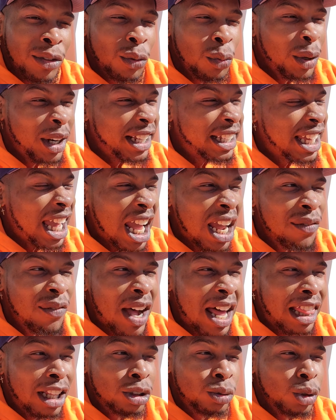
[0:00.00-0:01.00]
When the gang
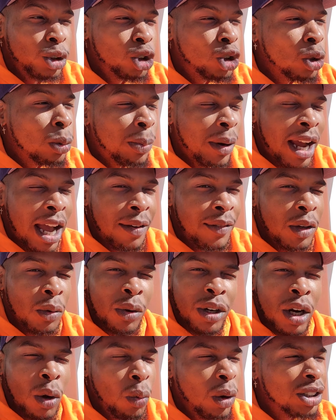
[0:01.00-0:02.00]
violence was super heavy,
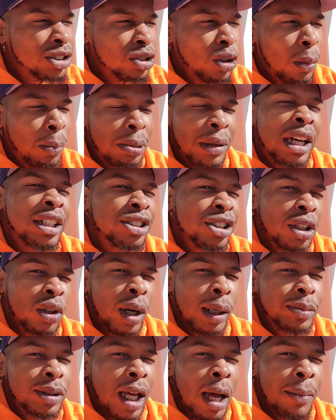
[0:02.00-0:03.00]
when there was no Bloods and
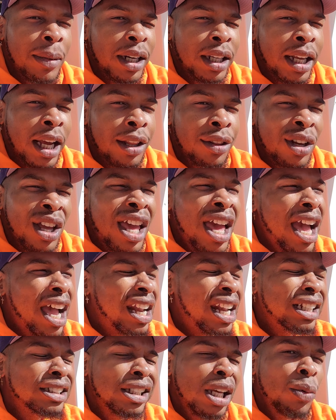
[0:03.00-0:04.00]
Crips coming together. And
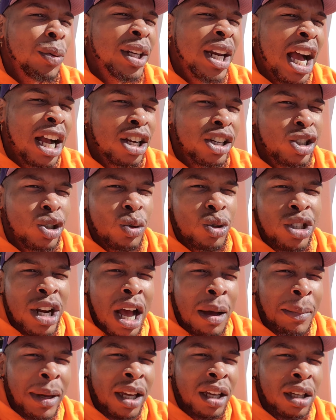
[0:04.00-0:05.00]
they said, we're not going to shoot
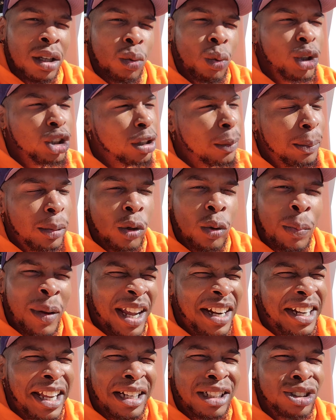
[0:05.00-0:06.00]
y'all, man. With the blue
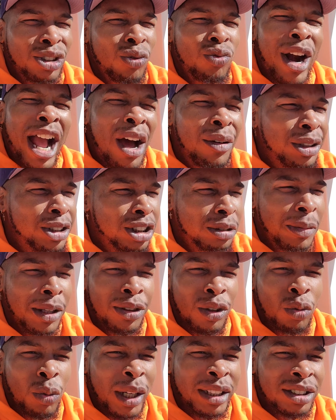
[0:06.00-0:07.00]
bandanas around the
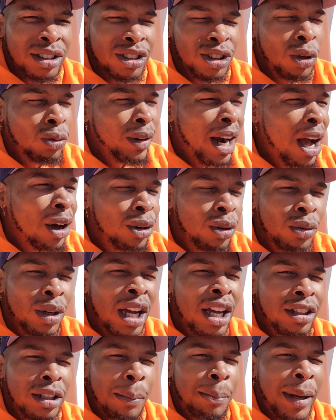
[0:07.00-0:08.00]
Smith & Wessons, around
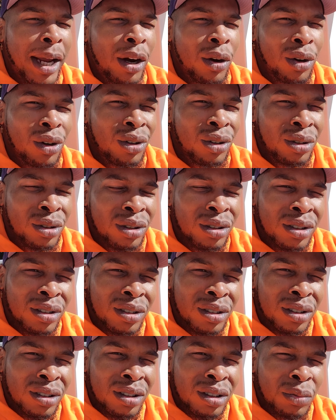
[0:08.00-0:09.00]
the barrel.
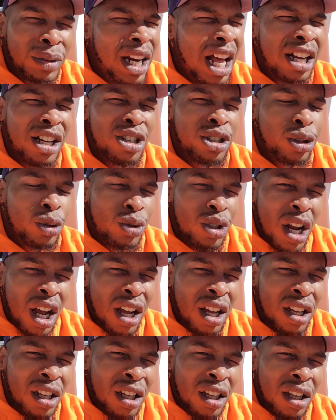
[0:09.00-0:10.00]
We're not going to shoot y'all.
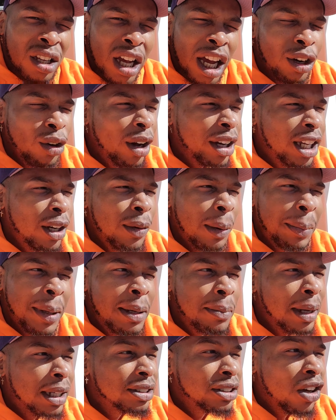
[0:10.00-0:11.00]
I know I keep
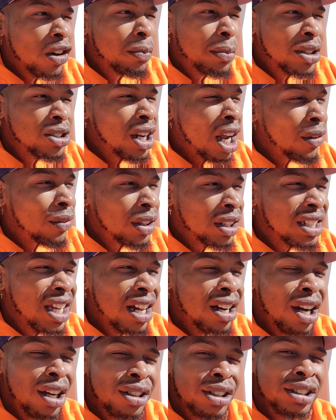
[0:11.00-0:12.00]
repeating myself, but y'all really got
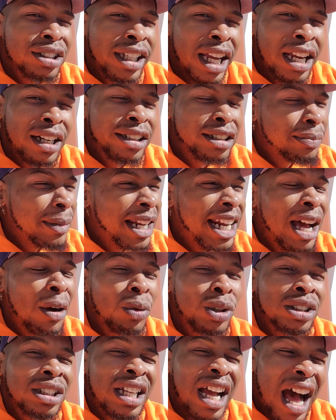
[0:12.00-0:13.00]
to understand this, man. That
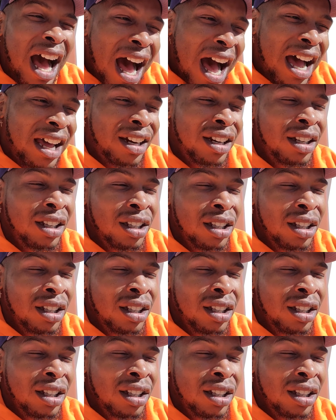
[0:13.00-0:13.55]
was God.